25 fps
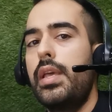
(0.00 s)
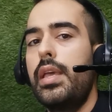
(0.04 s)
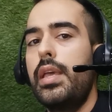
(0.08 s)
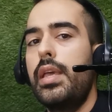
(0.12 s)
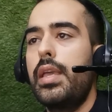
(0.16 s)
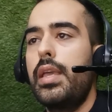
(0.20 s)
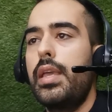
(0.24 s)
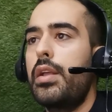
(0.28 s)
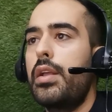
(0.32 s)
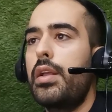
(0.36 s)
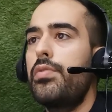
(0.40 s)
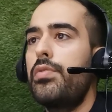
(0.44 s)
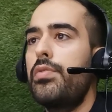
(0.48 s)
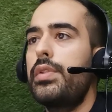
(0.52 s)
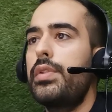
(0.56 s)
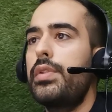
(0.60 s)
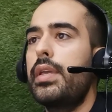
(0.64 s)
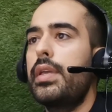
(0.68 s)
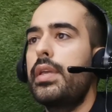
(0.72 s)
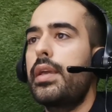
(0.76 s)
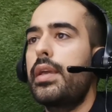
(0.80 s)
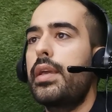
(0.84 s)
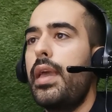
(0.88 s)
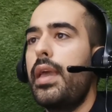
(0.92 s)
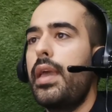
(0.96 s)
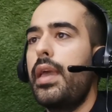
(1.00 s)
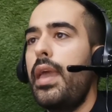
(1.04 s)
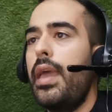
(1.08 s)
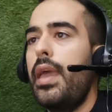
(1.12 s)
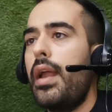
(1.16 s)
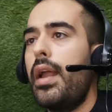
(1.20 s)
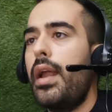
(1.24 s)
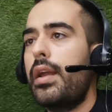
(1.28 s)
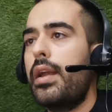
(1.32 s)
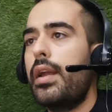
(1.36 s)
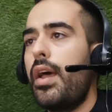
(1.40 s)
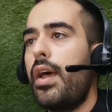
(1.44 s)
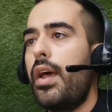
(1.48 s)
including
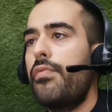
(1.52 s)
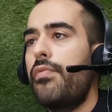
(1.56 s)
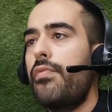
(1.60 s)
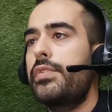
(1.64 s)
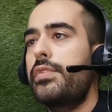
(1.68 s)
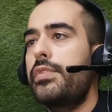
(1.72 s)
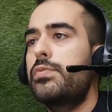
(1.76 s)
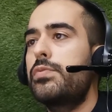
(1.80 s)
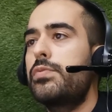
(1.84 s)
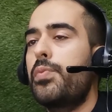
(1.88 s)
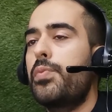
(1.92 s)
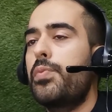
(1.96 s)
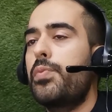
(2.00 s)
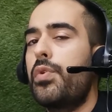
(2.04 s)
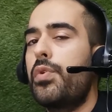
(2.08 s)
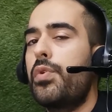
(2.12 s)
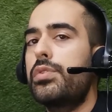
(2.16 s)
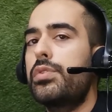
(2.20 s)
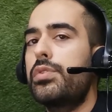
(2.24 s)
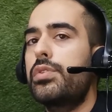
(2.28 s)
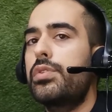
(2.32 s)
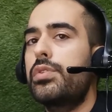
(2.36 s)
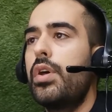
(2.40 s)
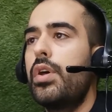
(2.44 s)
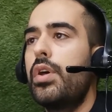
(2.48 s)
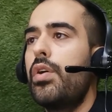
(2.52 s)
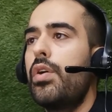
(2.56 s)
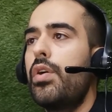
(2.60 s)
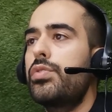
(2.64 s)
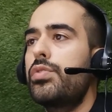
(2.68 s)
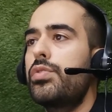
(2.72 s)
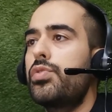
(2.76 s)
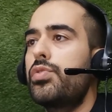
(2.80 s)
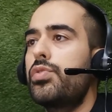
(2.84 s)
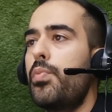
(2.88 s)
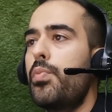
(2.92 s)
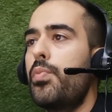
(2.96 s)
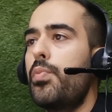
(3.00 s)
aircraft, sports,
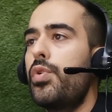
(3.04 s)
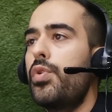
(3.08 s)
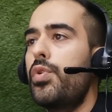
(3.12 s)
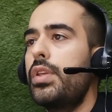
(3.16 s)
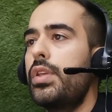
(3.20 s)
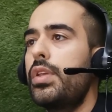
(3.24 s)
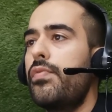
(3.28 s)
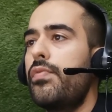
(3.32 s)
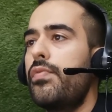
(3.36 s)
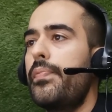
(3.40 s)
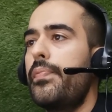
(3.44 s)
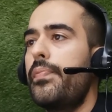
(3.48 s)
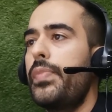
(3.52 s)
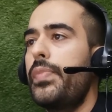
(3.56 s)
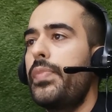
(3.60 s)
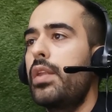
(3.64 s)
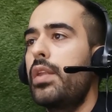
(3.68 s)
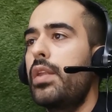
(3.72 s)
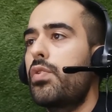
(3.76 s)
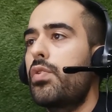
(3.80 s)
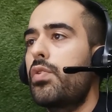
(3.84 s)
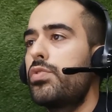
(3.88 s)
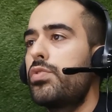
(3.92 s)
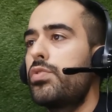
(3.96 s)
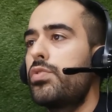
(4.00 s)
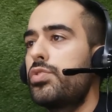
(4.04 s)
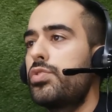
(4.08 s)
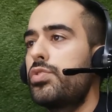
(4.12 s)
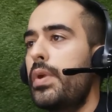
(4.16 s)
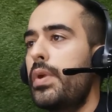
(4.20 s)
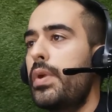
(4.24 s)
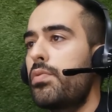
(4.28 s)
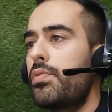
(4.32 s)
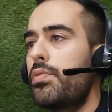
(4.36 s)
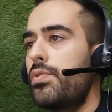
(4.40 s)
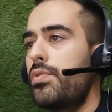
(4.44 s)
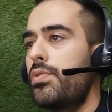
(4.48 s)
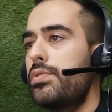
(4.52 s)
automotive, and
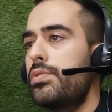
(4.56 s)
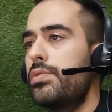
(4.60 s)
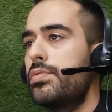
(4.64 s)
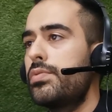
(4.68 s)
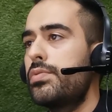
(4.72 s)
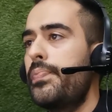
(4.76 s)
consumer goods.